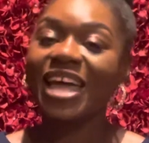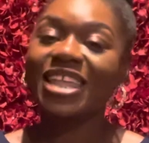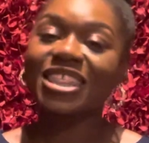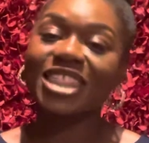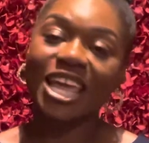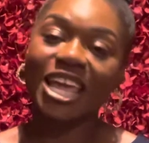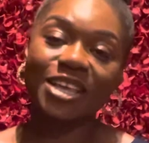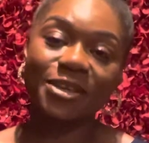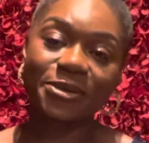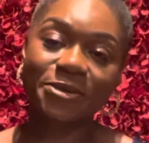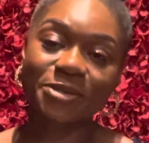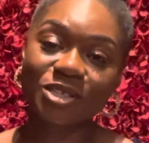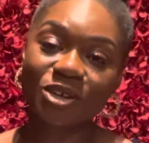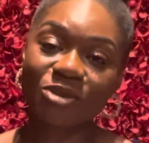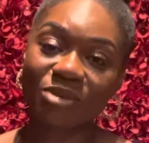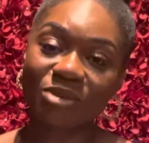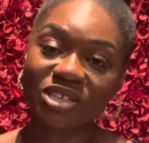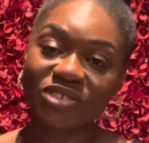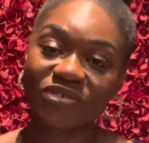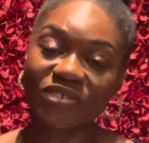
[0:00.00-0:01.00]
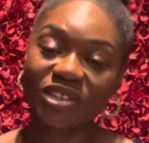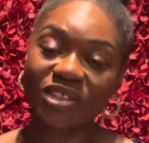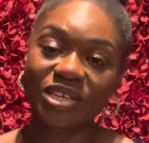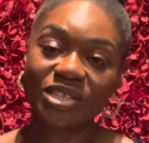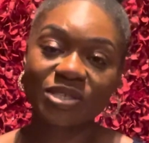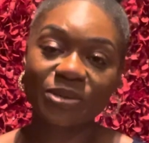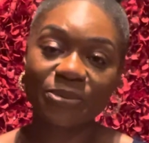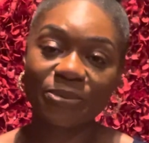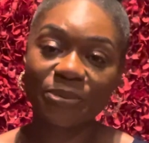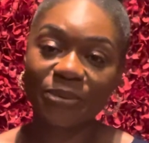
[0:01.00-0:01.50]
Thank you so much for the
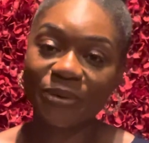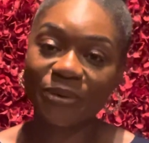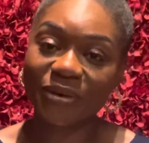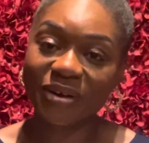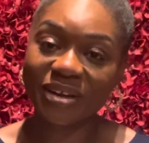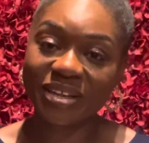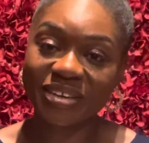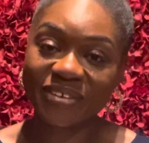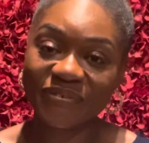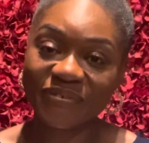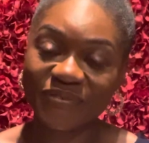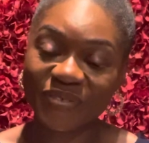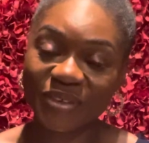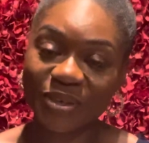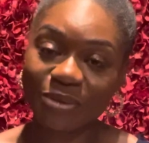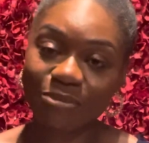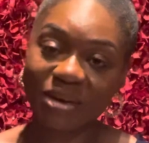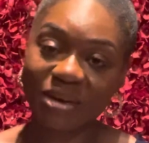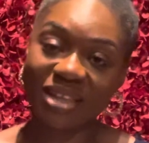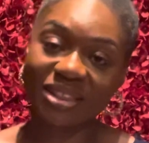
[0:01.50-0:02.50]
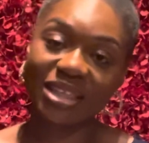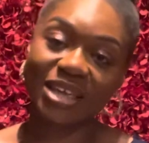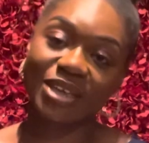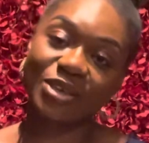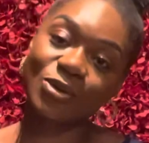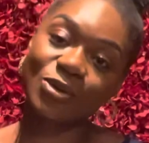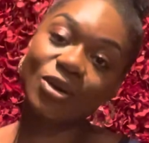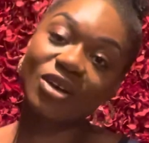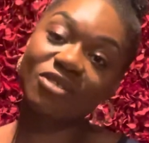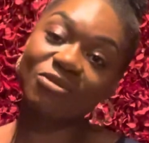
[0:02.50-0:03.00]
support and the feedback that
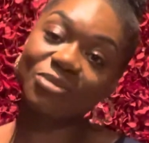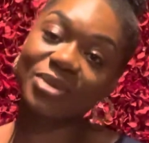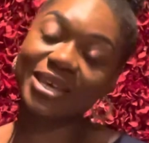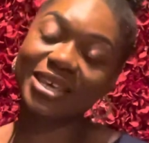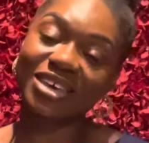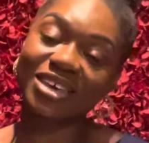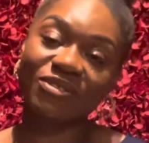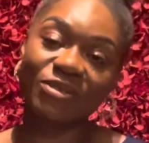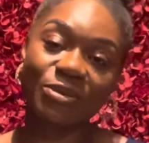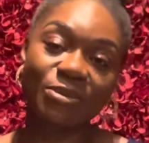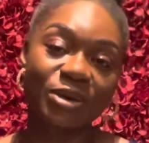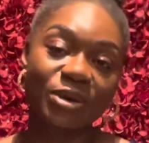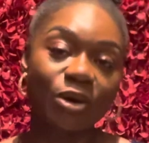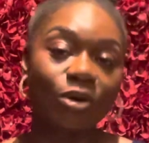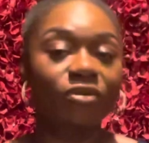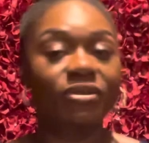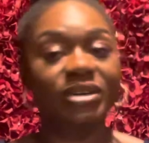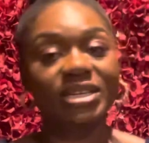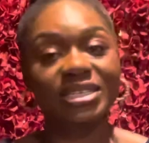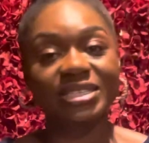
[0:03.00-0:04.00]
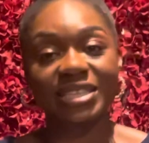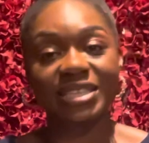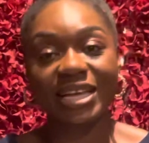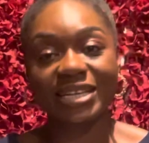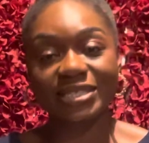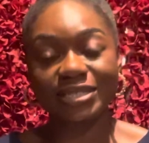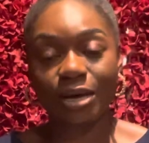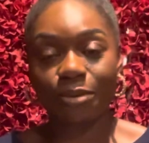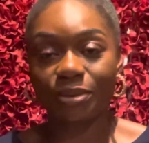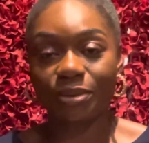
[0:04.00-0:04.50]
you have been giving me over these
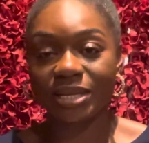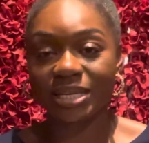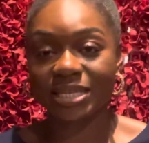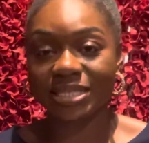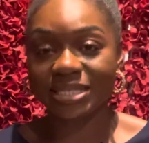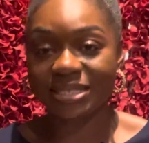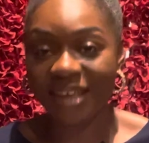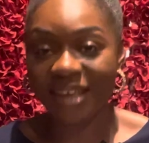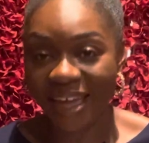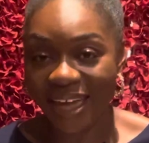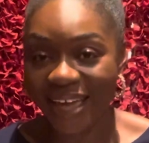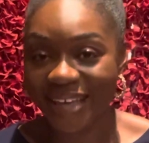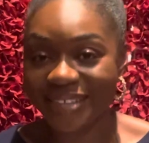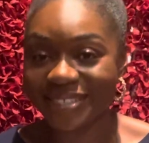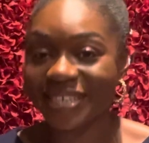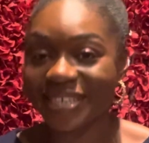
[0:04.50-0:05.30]
last couple of days.